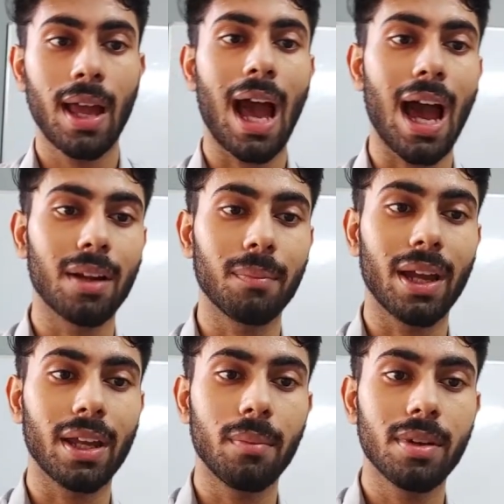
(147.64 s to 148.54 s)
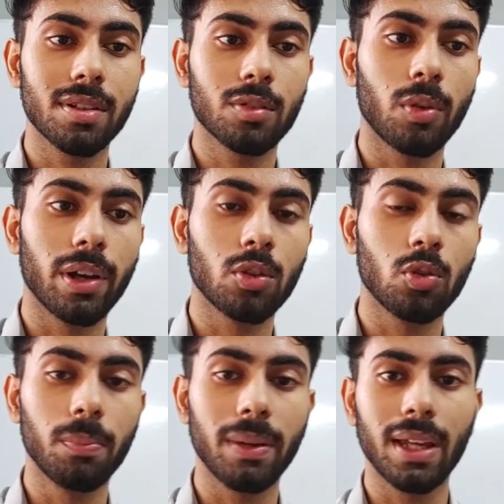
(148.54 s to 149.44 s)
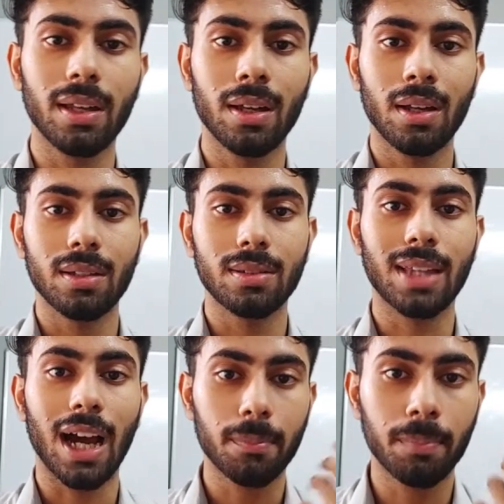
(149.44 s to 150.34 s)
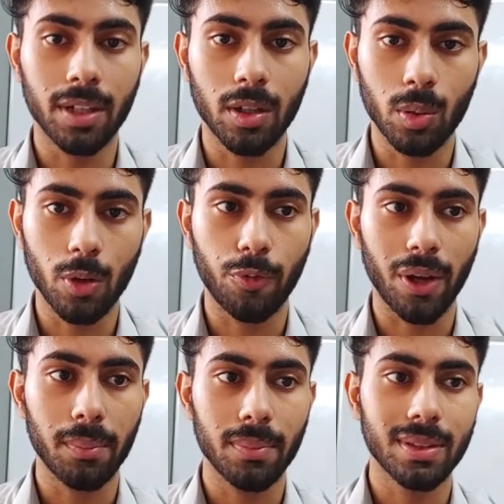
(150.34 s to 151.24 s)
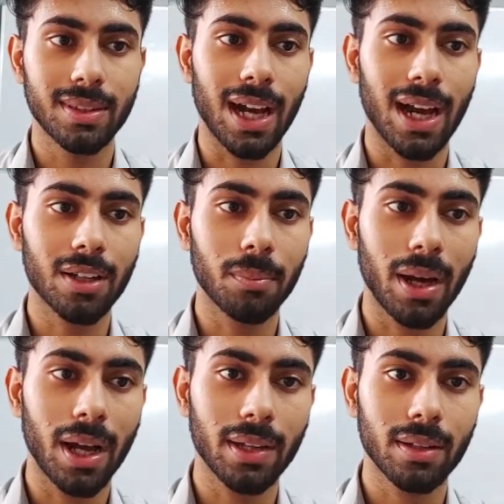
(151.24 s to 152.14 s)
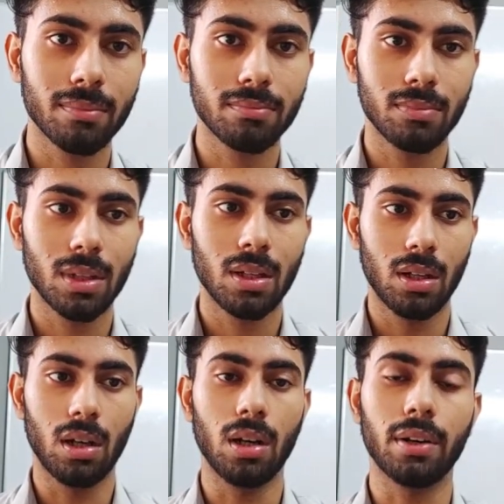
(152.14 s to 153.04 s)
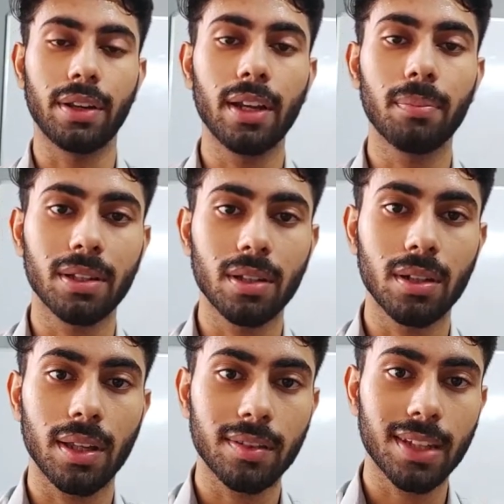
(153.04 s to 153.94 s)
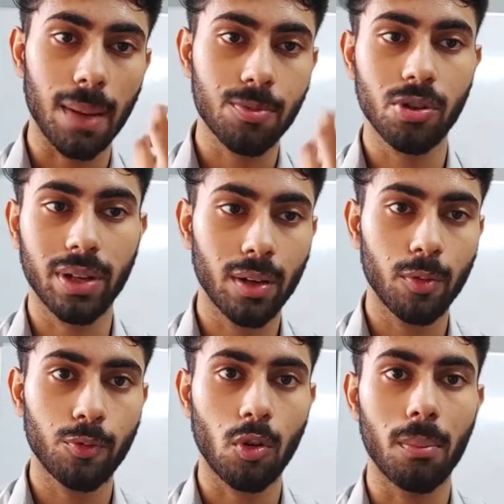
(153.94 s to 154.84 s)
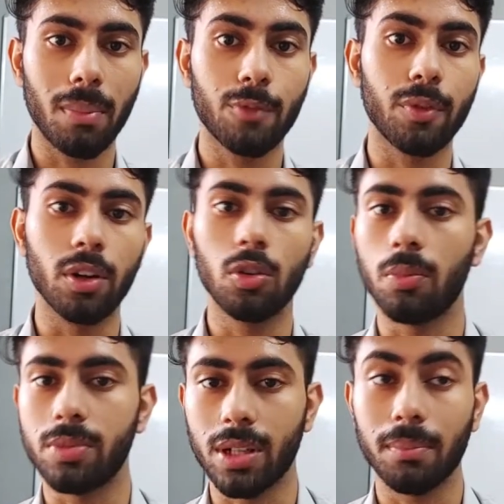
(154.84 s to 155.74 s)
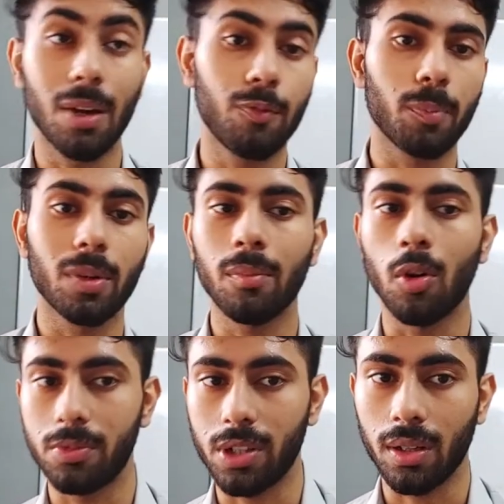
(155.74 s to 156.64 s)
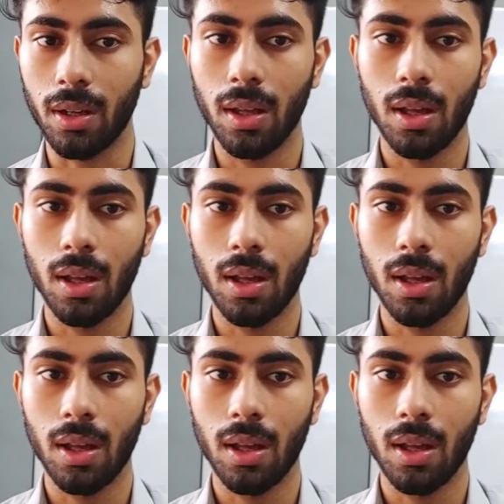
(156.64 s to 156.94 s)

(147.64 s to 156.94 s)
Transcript: and my image is going to be that particular frame that my read method is capturing from my video object, my webcam object.